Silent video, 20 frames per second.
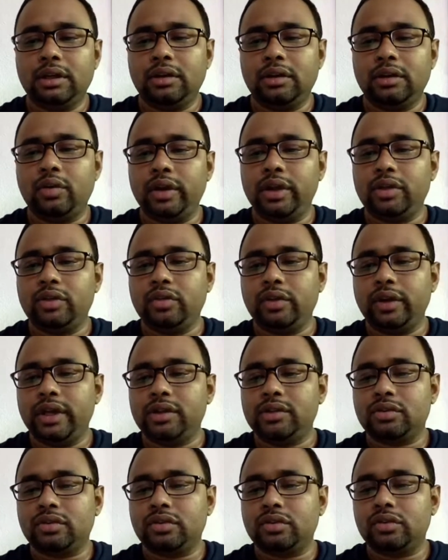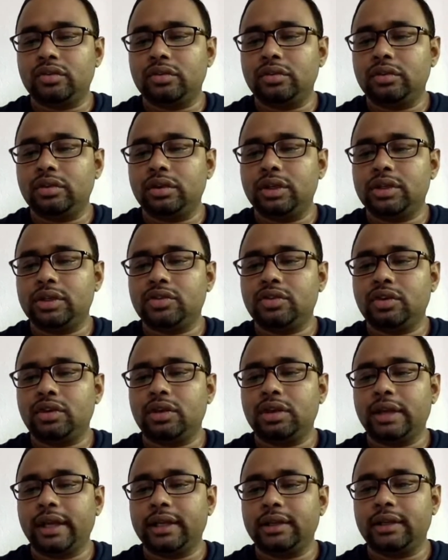going to end soon. It's
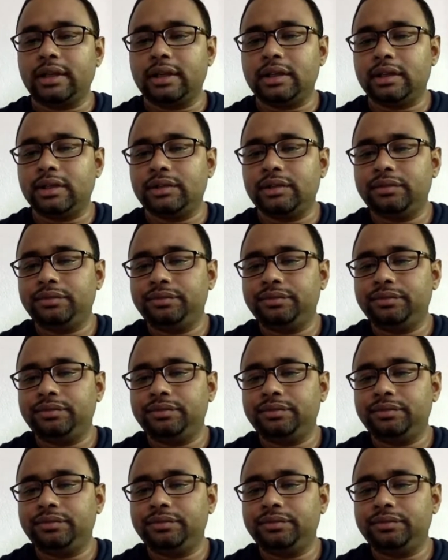not like that.